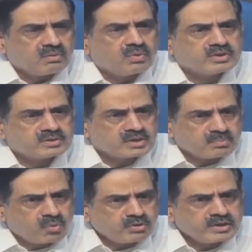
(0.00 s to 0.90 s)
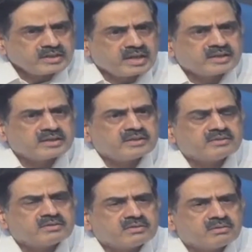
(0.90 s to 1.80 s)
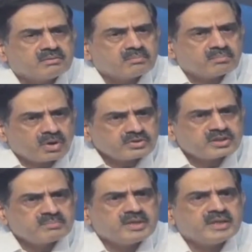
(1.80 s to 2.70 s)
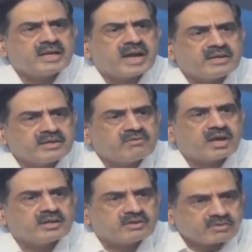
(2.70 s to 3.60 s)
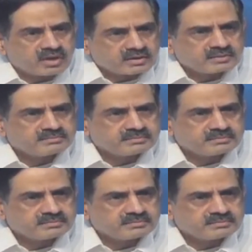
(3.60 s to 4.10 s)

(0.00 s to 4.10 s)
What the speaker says: was supporting that it is possibly an antiviral drug.